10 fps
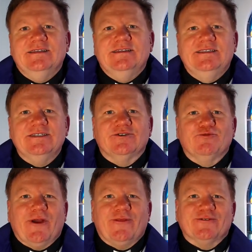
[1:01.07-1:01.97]
dear
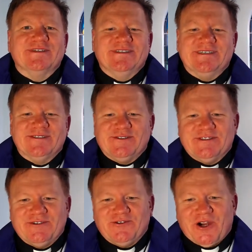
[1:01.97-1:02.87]
brothers and sisters
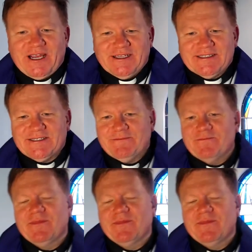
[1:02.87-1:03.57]
in Christ,